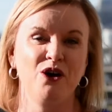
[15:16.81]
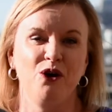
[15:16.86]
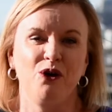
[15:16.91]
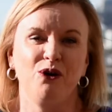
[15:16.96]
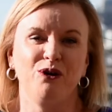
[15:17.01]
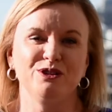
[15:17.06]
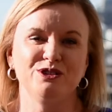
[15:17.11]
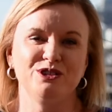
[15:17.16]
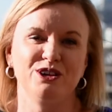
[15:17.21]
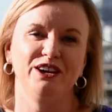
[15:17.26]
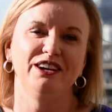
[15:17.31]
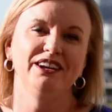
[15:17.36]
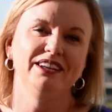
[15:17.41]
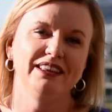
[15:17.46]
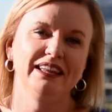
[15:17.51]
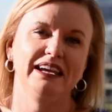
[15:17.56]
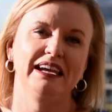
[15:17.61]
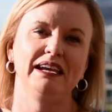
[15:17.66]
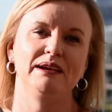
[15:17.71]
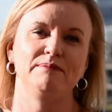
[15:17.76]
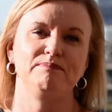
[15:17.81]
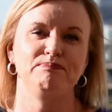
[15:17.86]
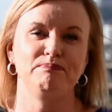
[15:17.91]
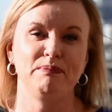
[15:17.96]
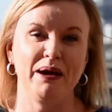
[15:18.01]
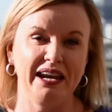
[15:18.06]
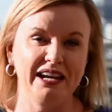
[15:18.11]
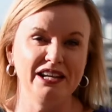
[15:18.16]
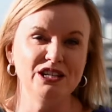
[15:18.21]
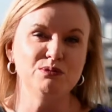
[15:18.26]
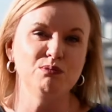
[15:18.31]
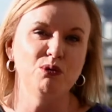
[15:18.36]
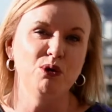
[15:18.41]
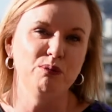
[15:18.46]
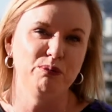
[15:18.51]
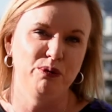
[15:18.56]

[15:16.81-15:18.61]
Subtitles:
or alternately, manage more